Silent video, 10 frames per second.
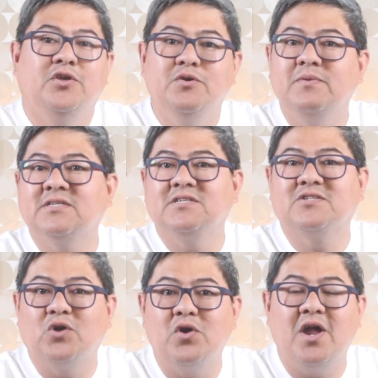You must
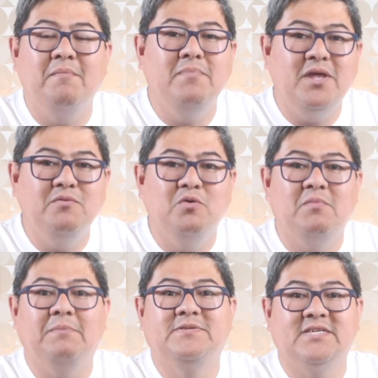score a minimum
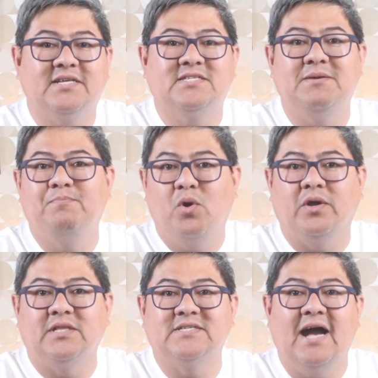of sixty
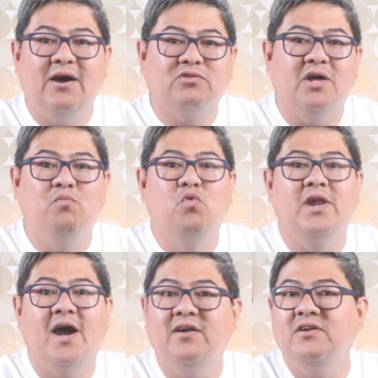points out of
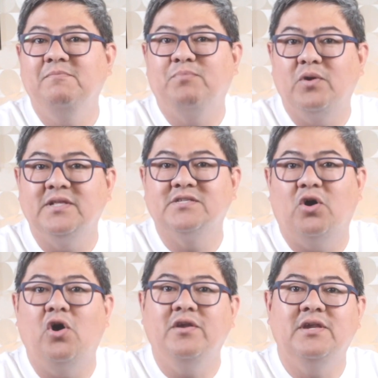one hundred points
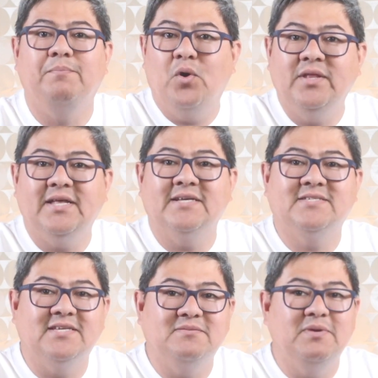on the point
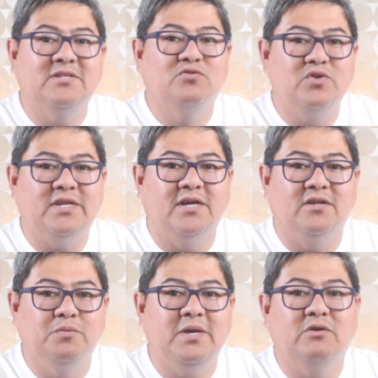assessment grid
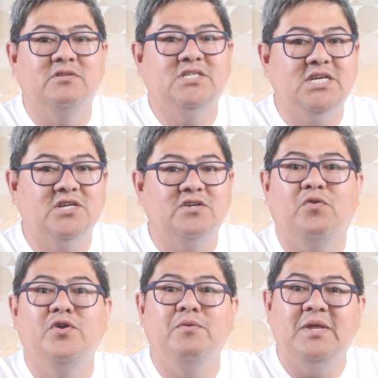to be considered
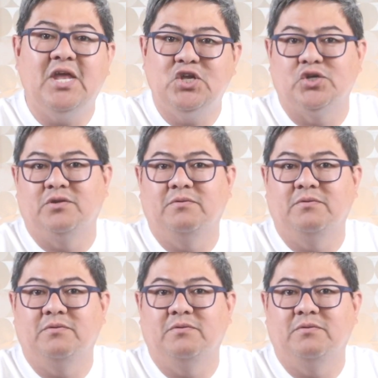for nomination.